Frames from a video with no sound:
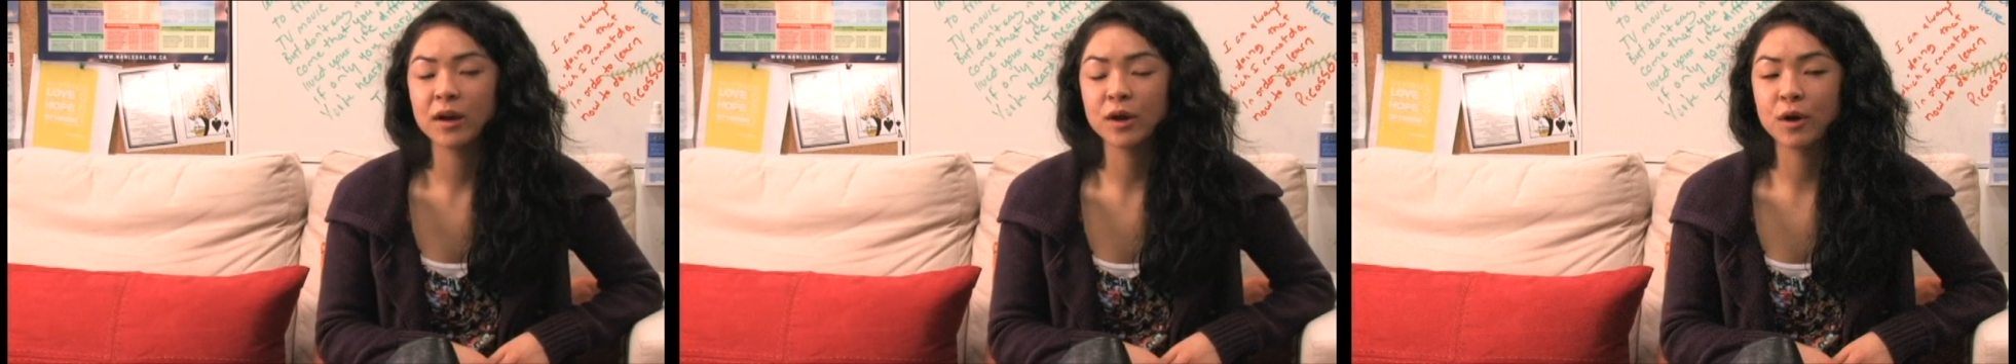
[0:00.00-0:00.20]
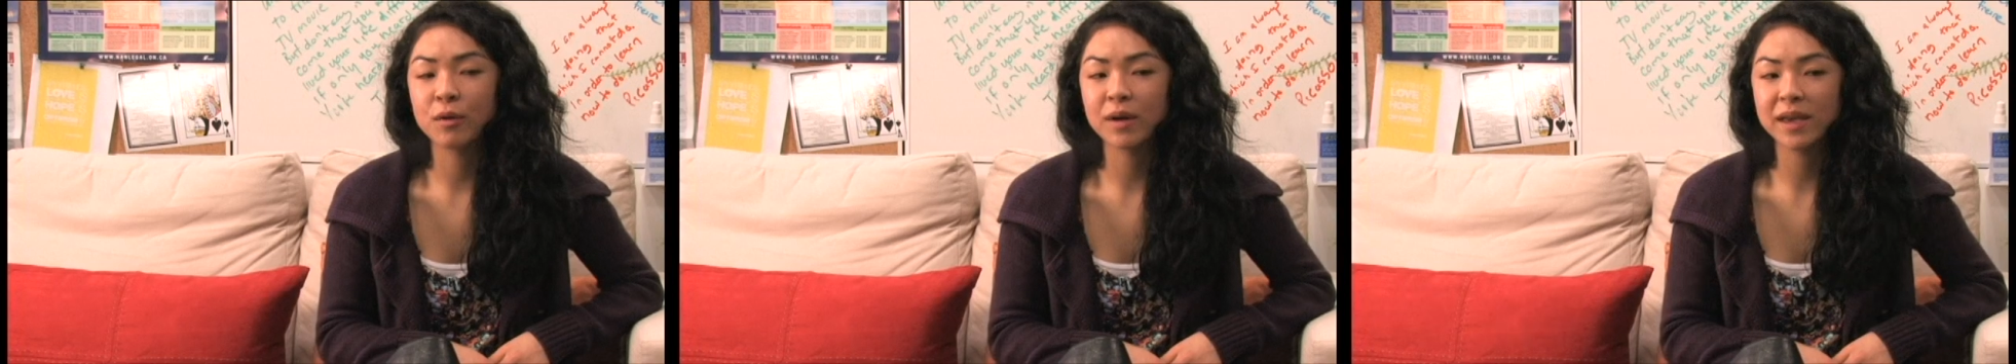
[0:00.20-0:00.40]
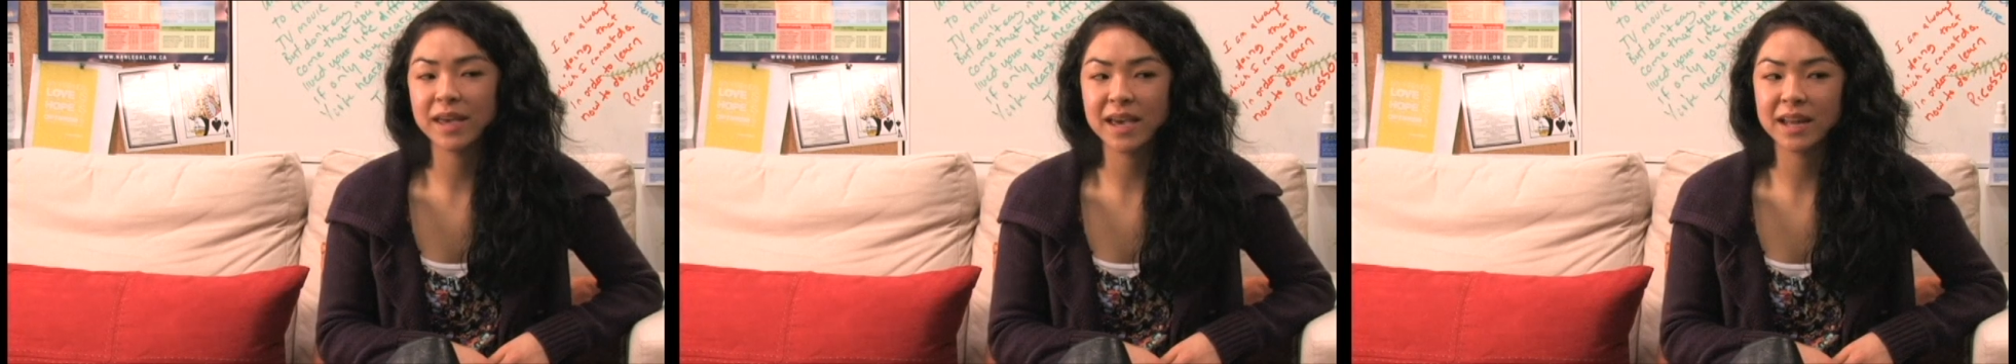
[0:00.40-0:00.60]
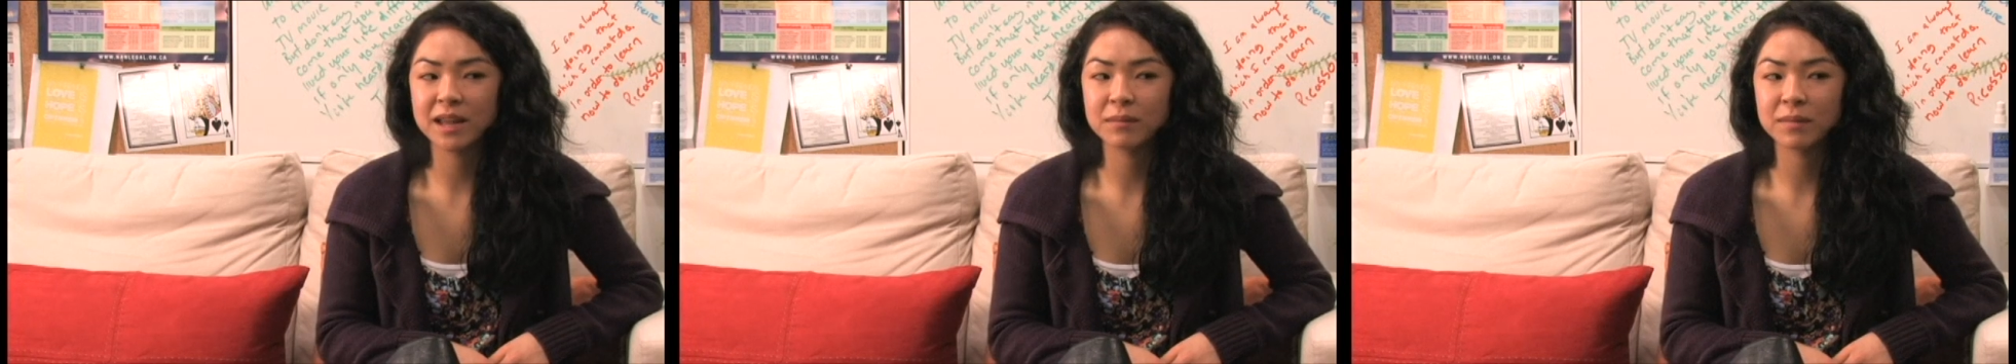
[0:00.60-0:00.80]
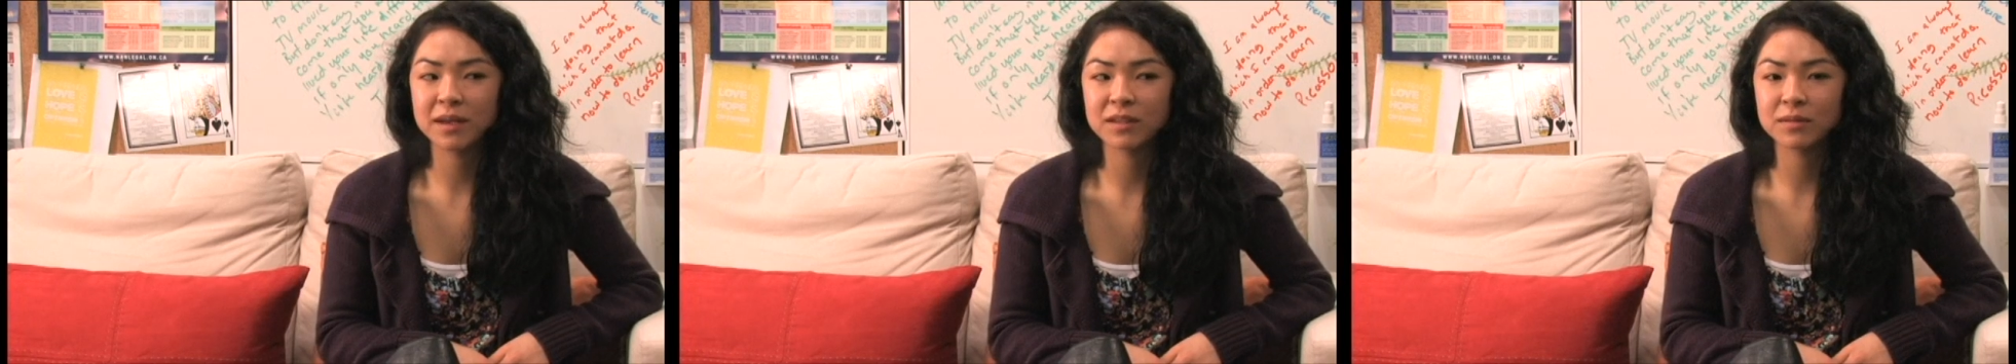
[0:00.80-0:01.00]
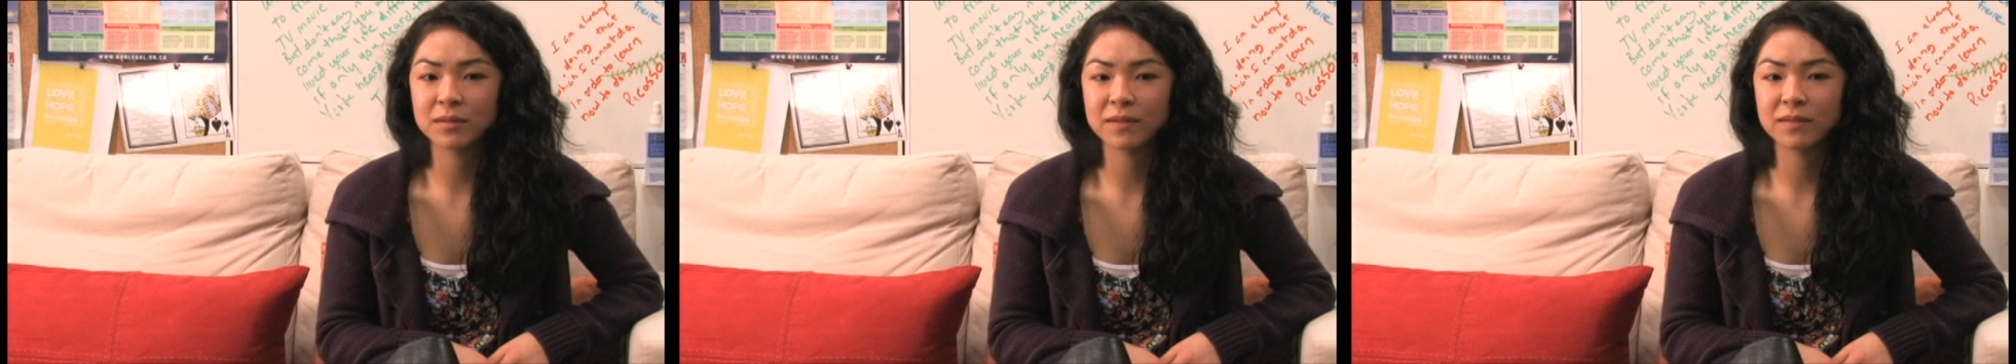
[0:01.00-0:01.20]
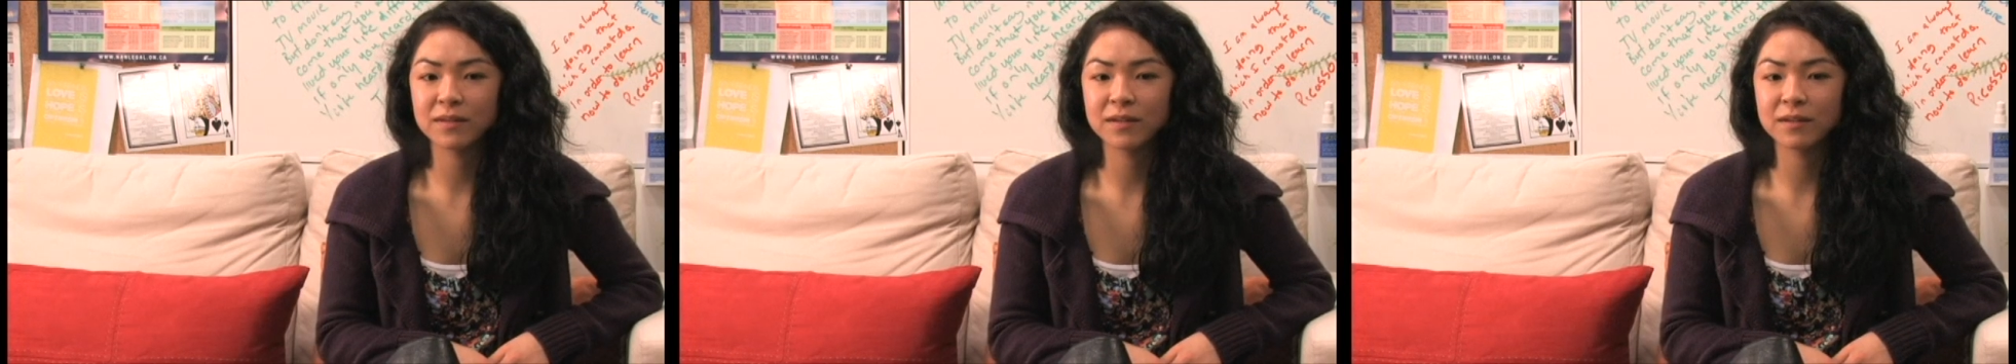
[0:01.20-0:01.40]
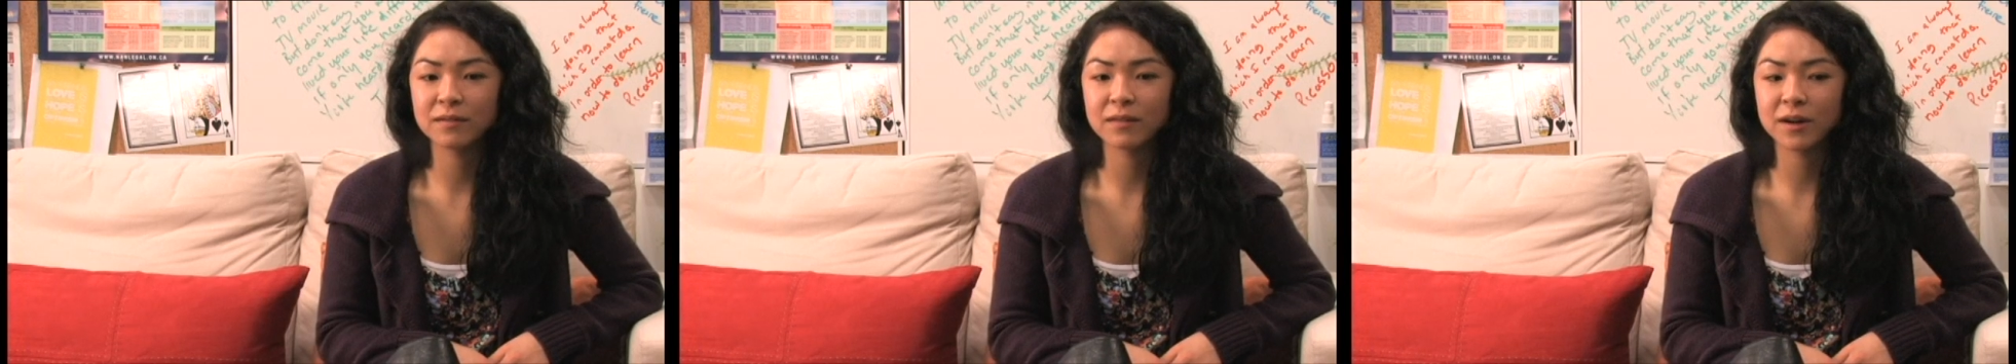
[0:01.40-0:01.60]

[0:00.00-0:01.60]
going in, it makes me feel